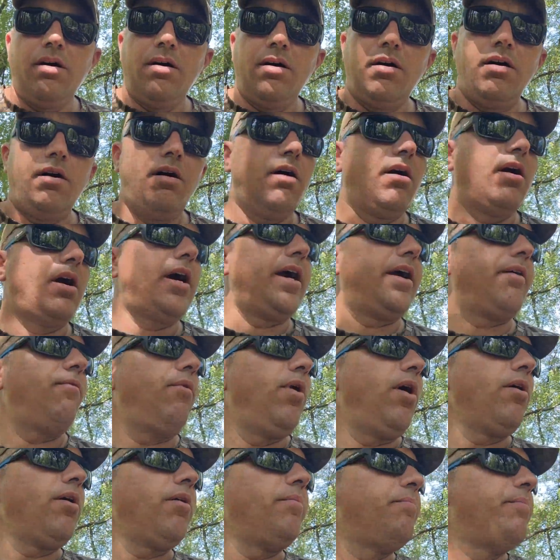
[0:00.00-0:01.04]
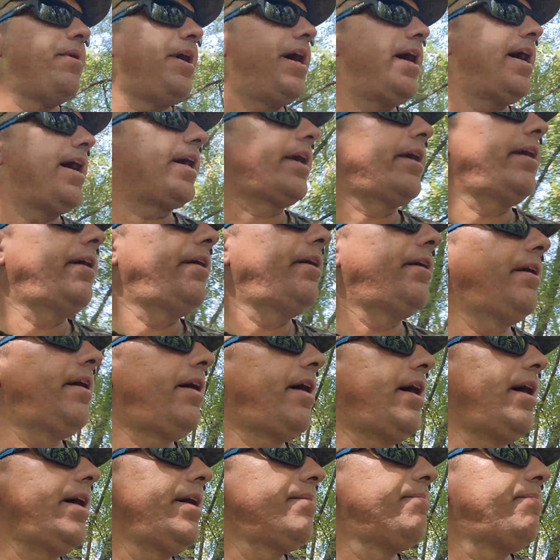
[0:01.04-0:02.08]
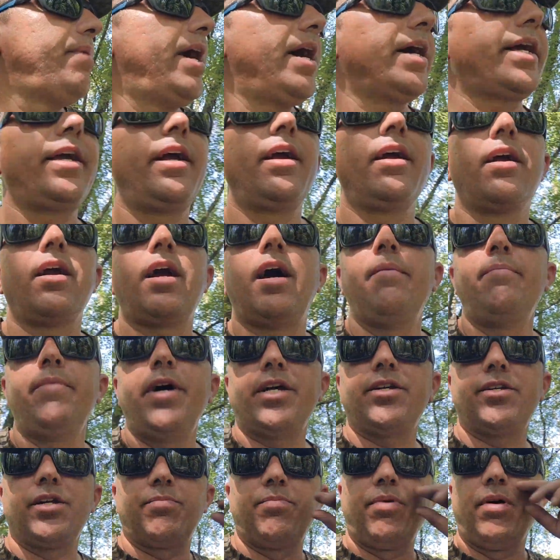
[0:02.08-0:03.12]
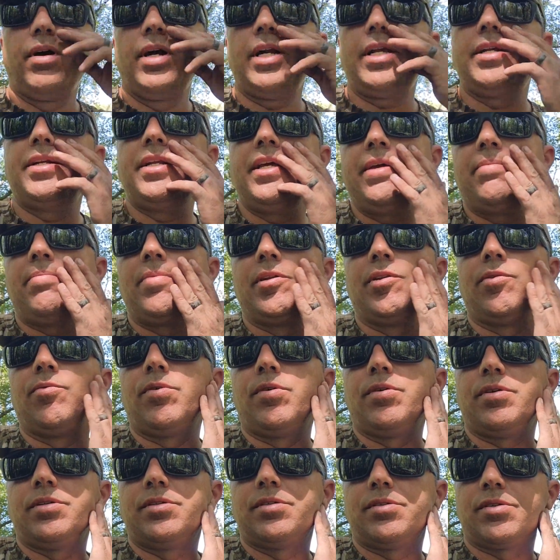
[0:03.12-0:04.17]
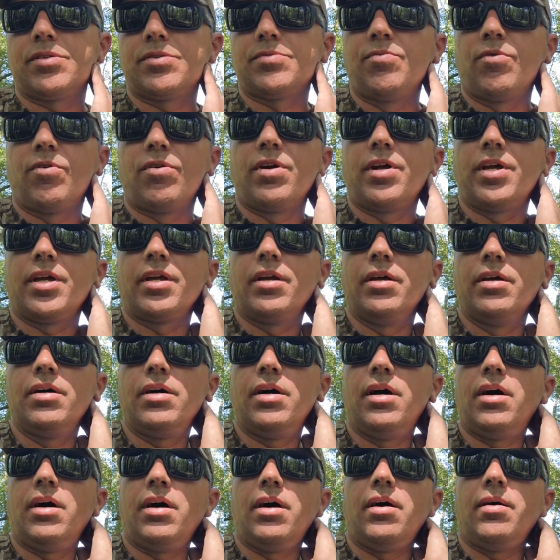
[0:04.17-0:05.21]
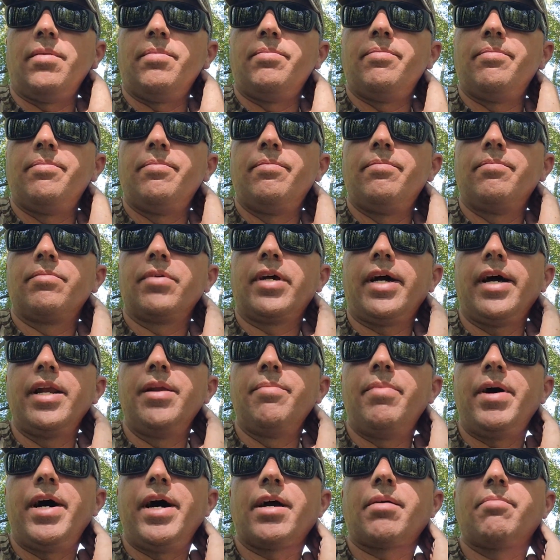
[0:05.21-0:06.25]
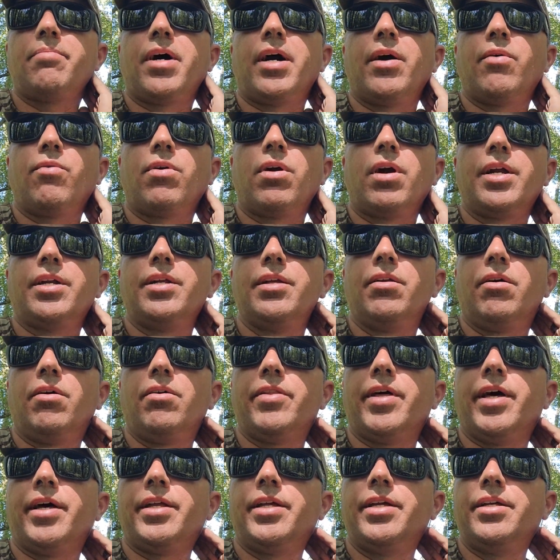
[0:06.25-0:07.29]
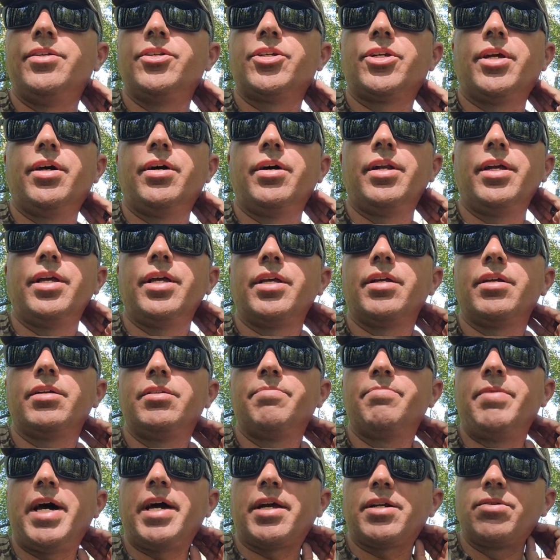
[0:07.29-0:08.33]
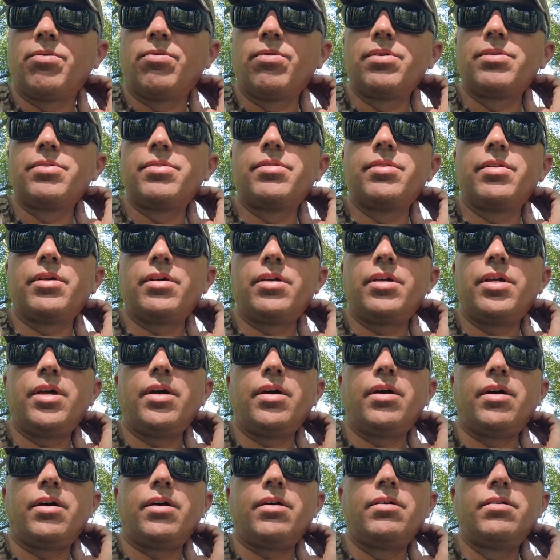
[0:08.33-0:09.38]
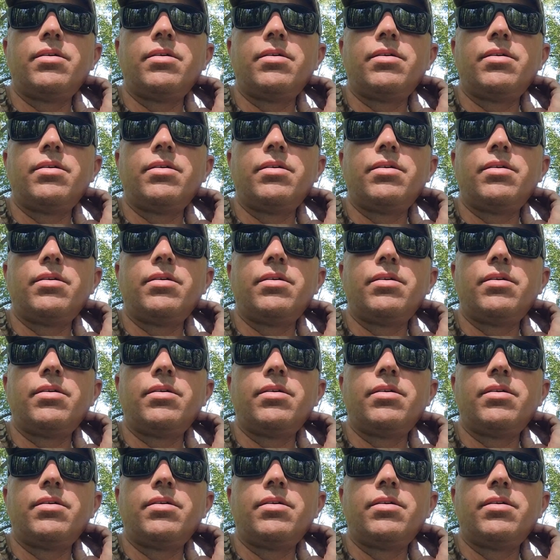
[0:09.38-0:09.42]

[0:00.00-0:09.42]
All right, welcome back. I am back here. I'm actually pretty deep in the woods this morning. Kind of back by where I did all that hinge cutting, back towards the